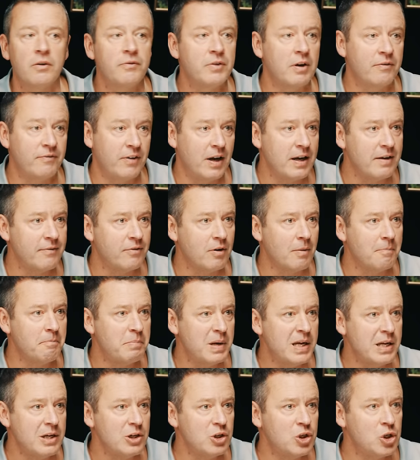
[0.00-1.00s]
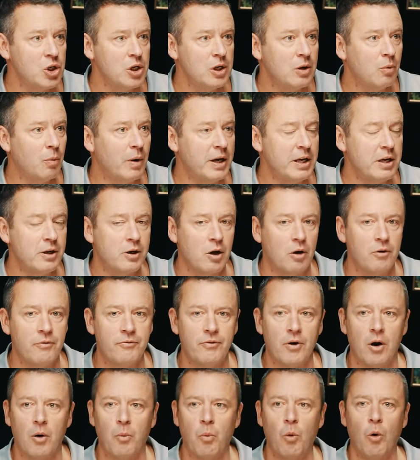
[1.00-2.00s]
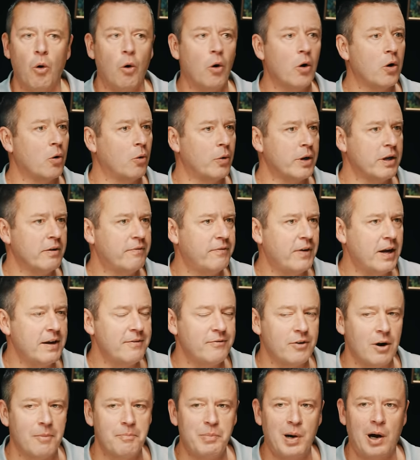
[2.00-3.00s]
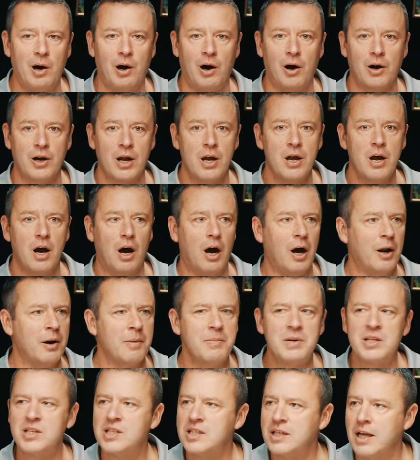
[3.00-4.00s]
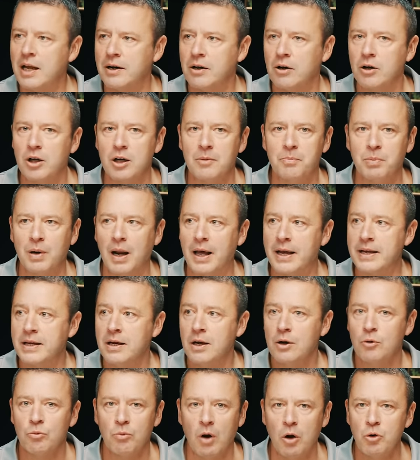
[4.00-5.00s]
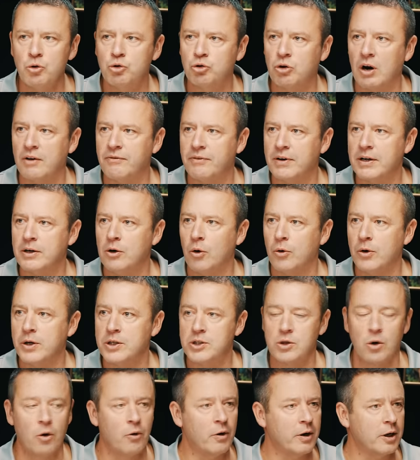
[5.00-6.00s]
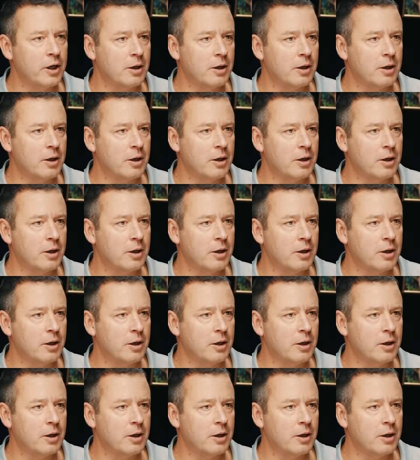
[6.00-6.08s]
of your favourite beach where you go for a walk or your favourite park, and instead I'm going to play road traffic noise, or I'm